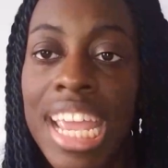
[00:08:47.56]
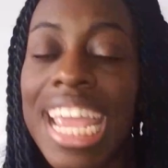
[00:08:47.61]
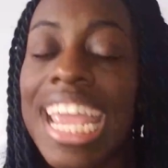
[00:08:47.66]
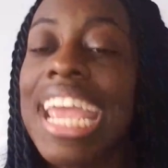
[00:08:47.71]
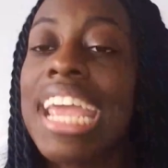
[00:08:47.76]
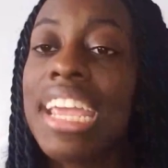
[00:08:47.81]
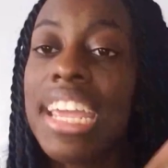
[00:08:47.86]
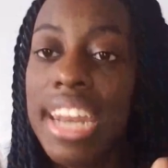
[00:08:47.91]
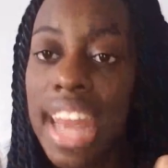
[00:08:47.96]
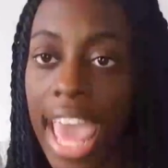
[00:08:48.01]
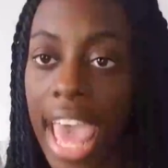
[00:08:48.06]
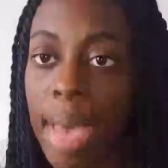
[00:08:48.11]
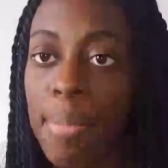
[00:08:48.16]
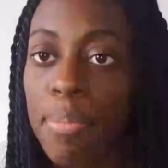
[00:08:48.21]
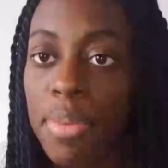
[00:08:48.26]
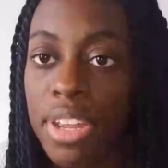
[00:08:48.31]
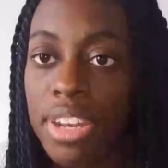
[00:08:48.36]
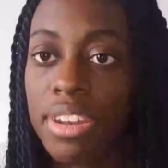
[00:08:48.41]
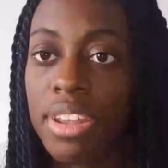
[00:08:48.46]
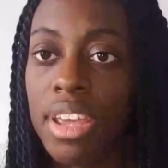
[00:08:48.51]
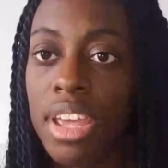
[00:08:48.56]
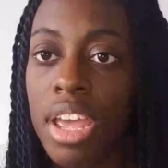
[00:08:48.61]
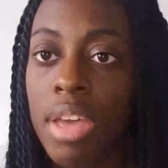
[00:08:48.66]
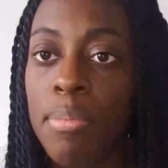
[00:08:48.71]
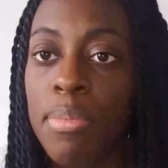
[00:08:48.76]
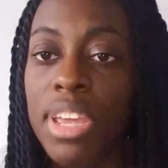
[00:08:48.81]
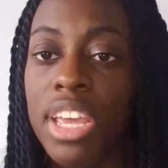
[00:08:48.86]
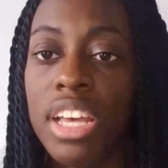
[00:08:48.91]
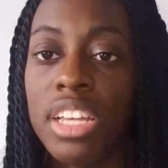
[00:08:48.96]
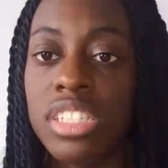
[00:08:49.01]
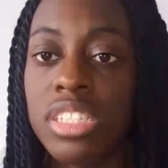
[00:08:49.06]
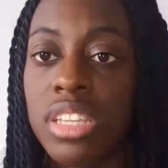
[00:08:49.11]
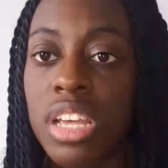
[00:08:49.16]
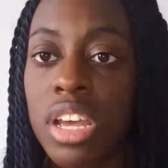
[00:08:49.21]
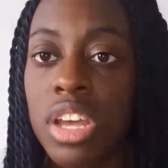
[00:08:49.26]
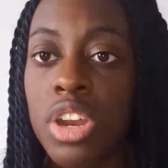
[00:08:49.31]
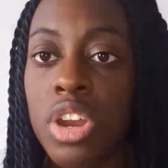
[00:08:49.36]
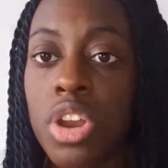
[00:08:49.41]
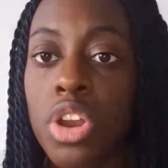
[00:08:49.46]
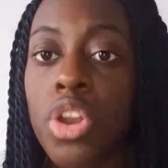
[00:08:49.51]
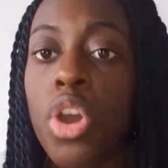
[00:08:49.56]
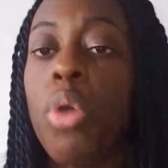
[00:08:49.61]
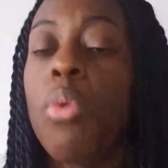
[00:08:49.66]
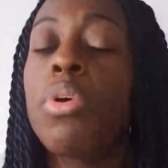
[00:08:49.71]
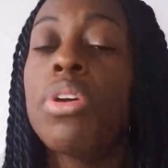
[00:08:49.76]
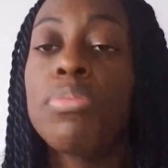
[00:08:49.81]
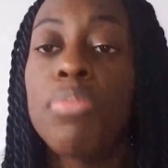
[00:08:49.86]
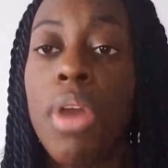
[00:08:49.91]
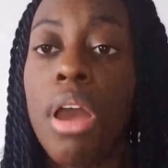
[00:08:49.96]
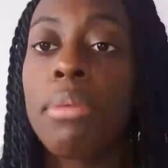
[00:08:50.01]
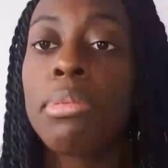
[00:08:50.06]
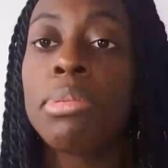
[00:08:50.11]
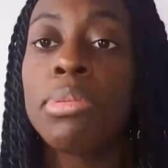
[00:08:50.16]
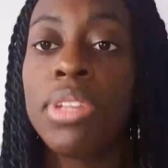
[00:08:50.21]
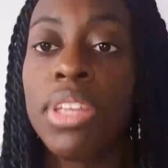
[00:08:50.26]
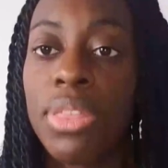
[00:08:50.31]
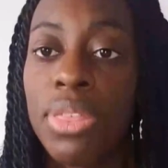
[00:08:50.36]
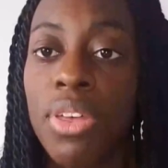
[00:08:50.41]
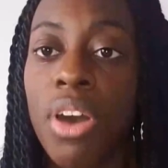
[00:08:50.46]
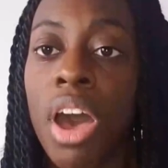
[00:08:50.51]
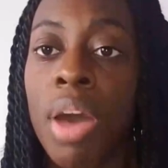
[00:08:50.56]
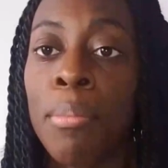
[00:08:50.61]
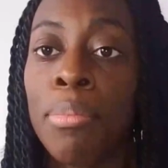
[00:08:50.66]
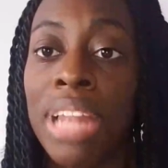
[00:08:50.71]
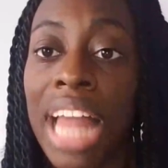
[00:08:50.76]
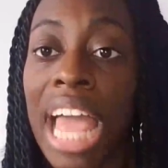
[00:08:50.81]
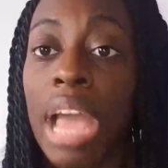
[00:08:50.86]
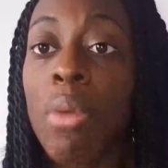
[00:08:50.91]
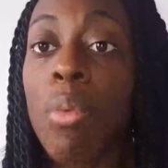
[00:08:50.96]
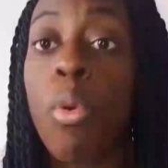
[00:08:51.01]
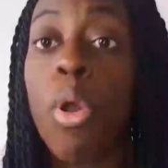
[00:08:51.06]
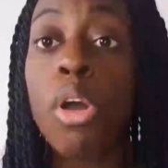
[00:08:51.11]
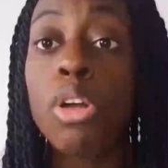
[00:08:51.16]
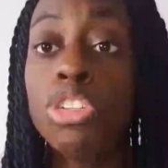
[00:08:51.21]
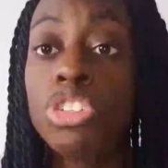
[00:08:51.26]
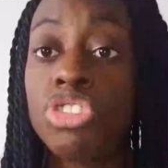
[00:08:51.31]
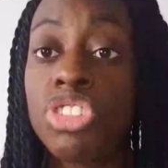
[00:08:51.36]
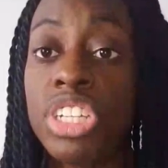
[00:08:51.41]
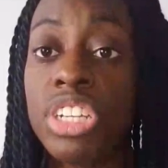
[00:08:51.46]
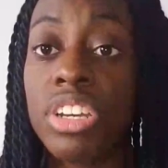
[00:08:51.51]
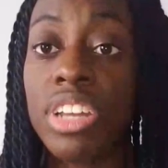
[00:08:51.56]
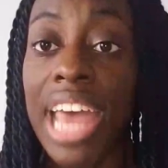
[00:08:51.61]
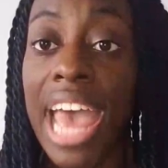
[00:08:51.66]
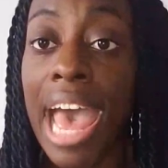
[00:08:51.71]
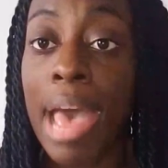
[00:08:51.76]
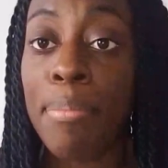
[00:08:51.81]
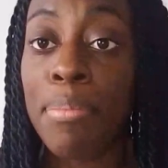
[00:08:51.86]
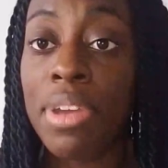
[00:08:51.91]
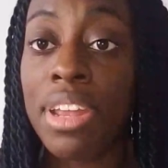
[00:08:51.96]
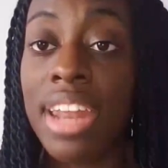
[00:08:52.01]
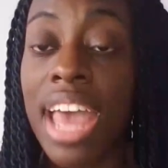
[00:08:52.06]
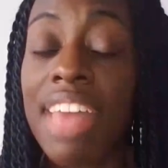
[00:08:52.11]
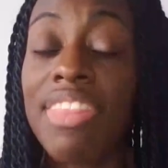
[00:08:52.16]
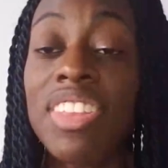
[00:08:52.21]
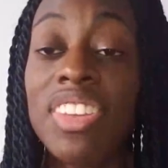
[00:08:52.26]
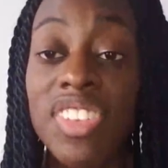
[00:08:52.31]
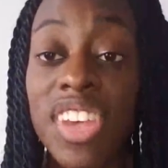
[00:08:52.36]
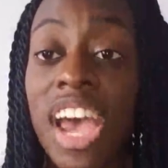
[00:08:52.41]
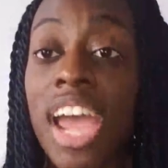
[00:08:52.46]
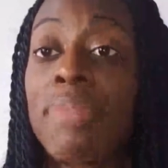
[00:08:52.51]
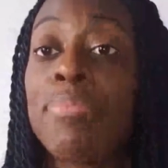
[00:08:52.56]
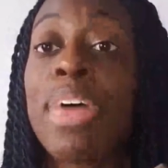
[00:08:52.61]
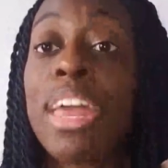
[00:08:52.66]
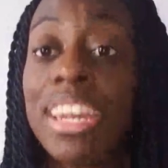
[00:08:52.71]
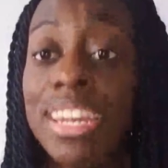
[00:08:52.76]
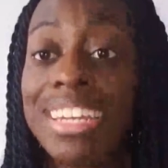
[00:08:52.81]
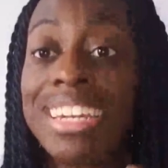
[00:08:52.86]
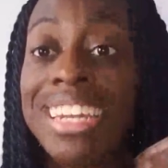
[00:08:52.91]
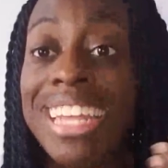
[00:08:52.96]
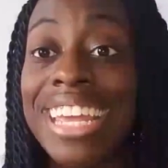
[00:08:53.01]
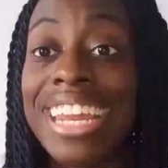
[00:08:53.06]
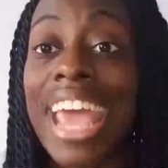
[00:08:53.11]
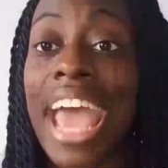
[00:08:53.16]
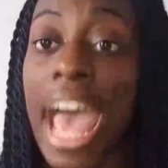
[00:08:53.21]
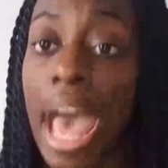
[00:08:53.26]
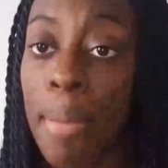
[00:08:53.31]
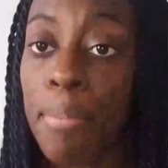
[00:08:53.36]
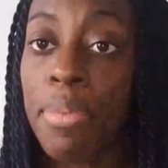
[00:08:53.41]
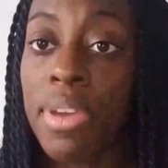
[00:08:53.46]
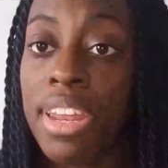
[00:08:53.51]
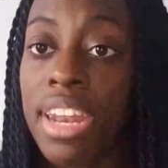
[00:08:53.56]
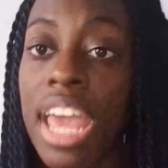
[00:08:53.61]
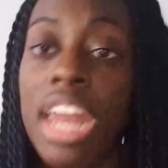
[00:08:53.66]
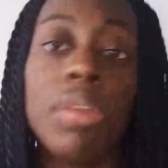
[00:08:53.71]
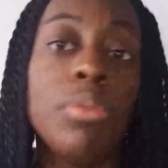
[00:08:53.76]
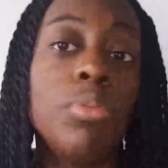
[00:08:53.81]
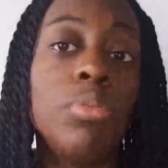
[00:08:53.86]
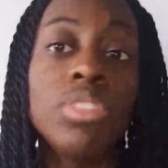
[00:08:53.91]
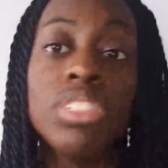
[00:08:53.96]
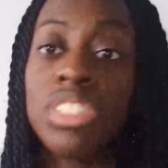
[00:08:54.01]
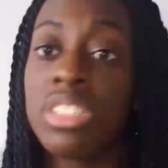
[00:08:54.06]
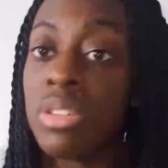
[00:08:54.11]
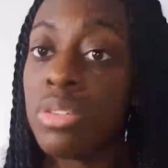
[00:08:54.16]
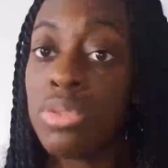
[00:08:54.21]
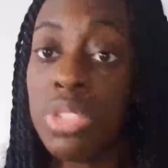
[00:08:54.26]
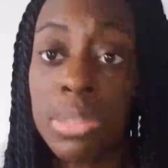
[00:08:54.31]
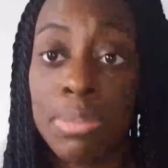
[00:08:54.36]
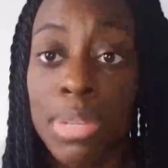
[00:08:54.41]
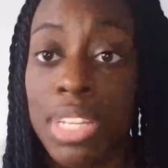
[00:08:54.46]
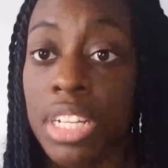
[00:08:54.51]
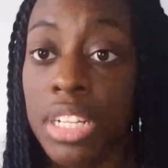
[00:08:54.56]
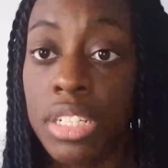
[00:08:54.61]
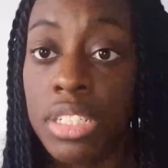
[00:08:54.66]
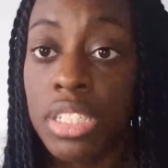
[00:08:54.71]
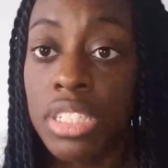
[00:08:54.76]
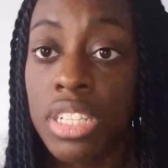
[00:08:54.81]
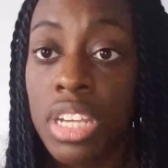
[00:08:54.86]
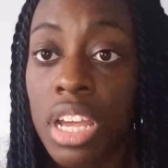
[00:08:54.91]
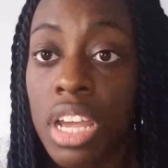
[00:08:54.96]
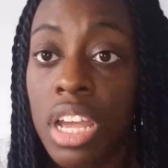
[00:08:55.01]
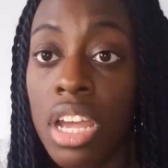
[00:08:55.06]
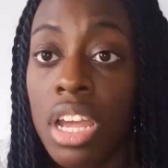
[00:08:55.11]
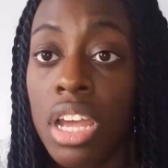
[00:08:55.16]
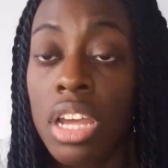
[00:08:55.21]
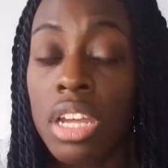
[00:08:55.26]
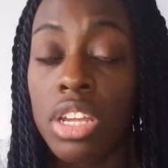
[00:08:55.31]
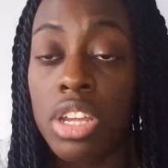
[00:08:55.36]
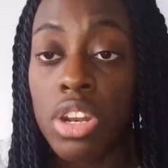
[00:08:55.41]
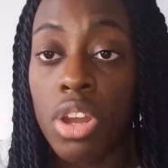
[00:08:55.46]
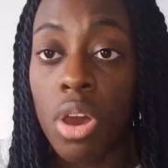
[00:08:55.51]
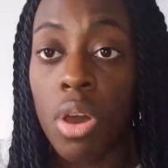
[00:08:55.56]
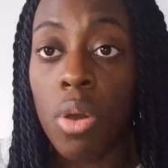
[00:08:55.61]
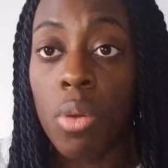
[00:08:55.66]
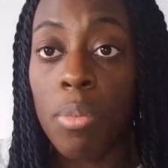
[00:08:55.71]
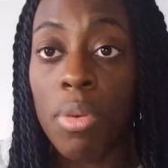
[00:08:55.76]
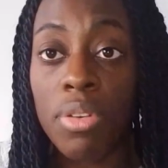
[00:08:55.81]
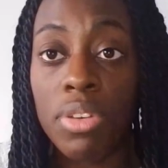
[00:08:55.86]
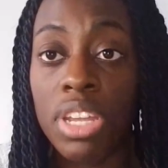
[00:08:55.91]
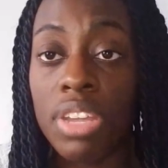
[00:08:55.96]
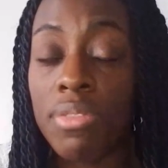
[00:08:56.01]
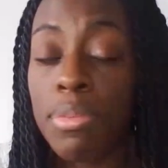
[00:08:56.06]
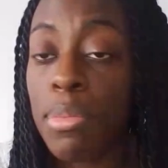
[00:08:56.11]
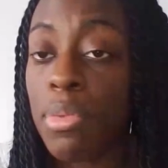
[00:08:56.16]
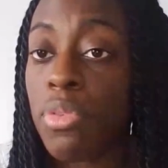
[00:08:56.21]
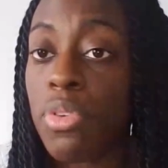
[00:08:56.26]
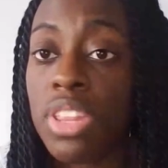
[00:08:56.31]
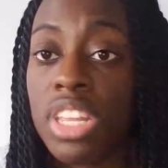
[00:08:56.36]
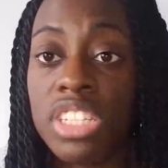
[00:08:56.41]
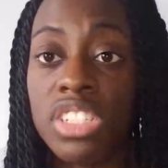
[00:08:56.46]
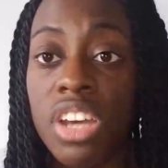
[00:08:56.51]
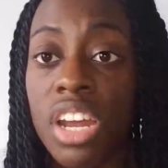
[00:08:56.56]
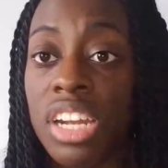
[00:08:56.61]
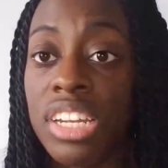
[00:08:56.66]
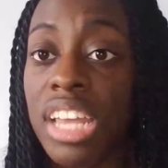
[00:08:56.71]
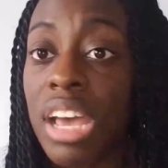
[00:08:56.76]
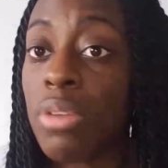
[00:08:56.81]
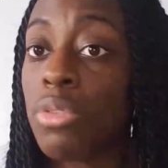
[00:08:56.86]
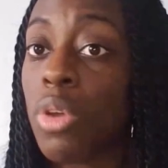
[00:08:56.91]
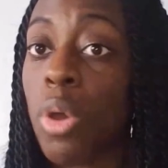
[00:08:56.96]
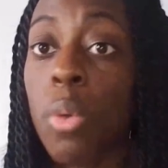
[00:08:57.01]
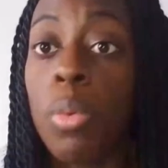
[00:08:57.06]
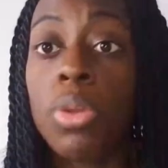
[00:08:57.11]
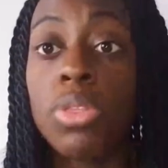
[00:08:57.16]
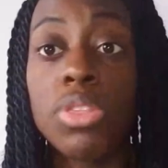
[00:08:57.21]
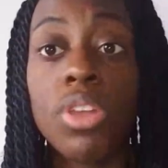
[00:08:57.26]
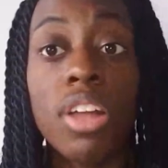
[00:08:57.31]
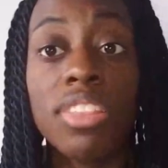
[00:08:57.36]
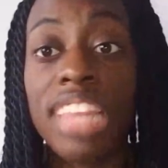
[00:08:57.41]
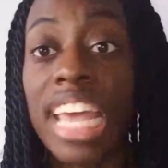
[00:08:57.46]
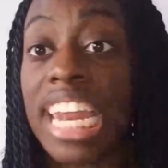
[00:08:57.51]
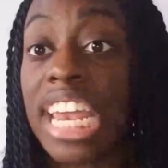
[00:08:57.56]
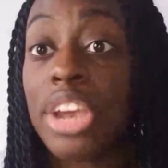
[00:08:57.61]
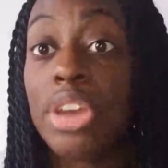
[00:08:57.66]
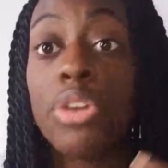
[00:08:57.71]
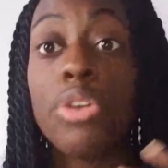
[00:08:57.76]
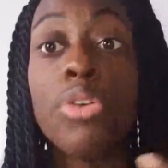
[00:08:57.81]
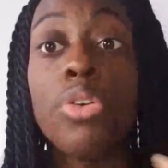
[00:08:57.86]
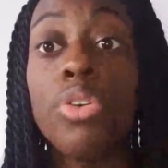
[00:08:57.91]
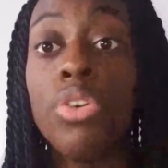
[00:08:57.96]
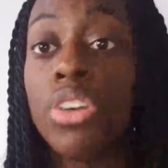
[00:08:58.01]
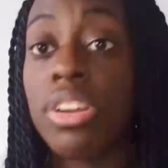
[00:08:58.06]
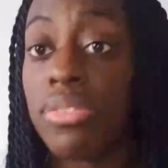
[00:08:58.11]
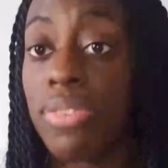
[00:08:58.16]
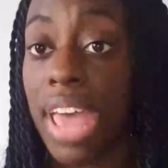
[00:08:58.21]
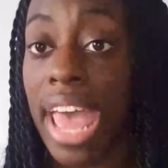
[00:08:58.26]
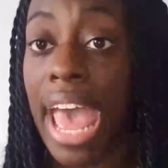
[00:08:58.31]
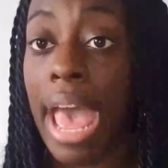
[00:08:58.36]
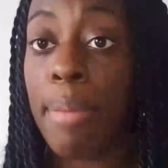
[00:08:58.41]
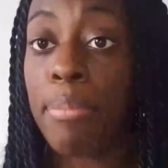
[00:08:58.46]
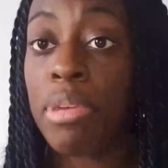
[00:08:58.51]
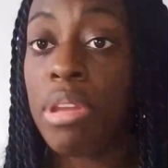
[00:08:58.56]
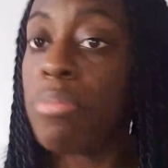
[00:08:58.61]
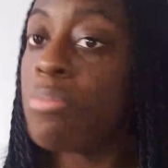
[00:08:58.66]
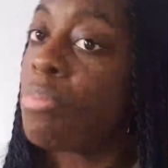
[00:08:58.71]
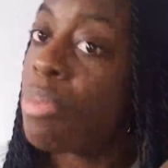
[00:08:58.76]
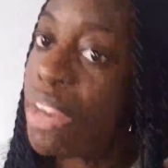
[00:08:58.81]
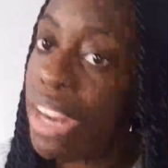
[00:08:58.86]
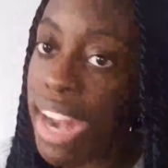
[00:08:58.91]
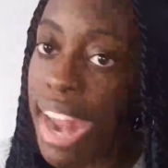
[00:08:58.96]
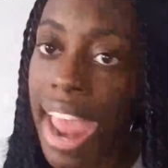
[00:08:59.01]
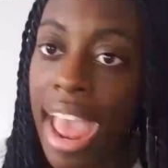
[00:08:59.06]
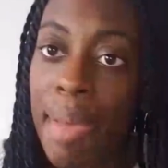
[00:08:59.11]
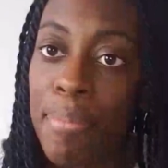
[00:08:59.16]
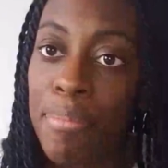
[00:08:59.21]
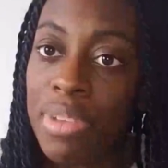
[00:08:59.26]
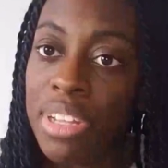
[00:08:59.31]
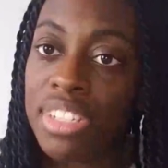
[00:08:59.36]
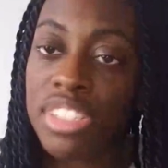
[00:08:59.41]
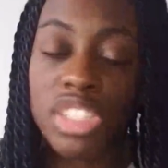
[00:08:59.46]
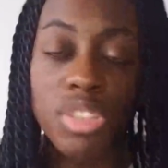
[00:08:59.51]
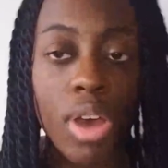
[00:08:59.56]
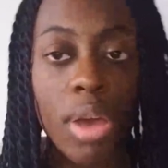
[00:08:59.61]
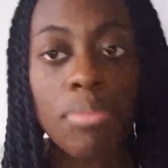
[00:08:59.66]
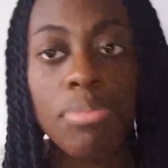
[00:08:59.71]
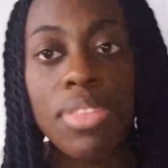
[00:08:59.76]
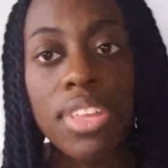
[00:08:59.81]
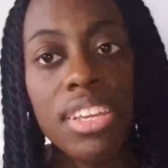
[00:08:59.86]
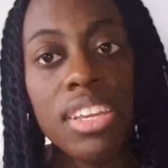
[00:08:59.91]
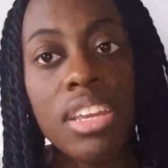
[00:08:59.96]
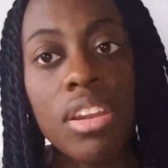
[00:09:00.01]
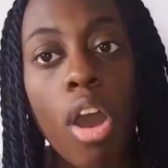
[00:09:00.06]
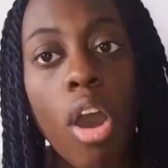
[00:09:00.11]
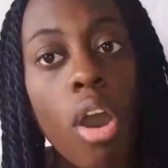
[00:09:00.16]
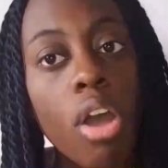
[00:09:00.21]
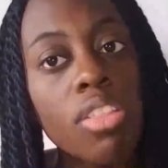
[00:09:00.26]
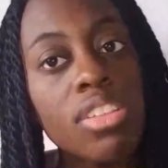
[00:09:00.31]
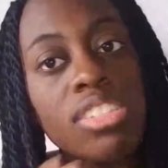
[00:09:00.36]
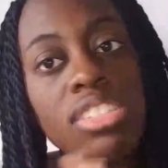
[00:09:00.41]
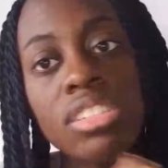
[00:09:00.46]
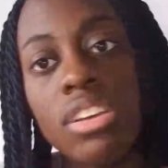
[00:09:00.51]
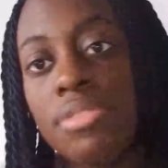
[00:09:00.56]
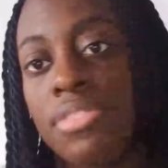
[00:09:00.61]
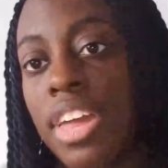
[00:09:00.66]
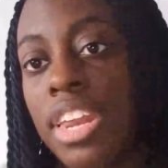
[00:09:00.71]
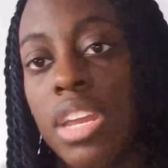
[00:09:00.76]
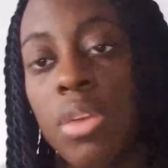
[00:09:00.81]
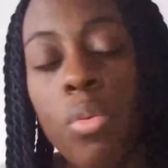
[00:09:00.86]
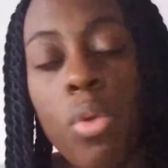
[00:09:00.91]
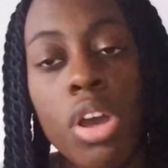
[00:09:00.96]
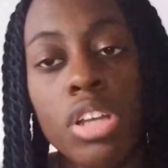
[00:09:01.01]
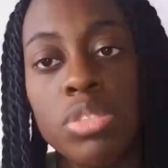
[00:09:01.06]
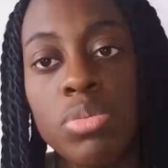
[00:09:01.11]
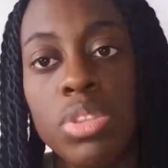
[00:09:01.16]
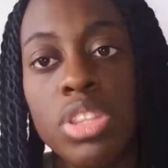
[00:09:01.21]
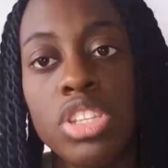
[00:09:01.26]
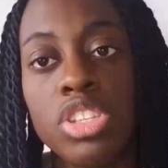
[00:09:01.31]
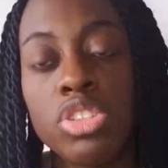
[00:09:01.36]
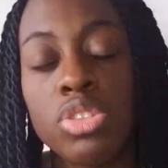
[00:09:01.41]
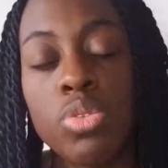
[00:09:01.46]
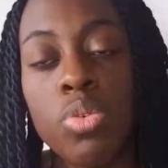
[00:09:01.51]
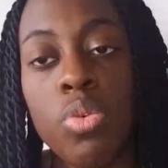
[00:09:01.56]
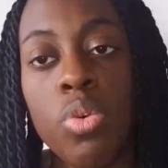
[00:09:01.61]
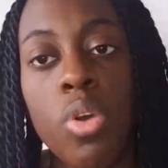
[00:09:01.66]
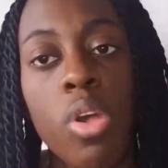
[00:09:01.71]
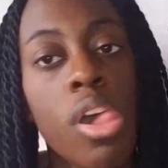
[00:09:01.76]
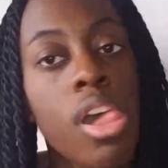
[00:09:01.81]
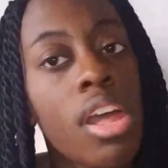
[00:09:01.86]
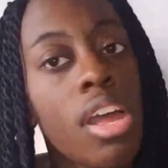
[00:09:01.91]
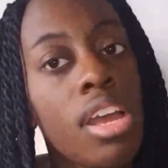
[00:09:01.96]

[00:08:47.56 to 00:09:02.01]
it can happen. Because no one probably thought Black Wall Street could happen at the time that it did happen, and it was still rebuilt. You know, but even before they shot it down, no one thought that it could have happened, but it happened. So I'm thinking all the stuff that he wants with the school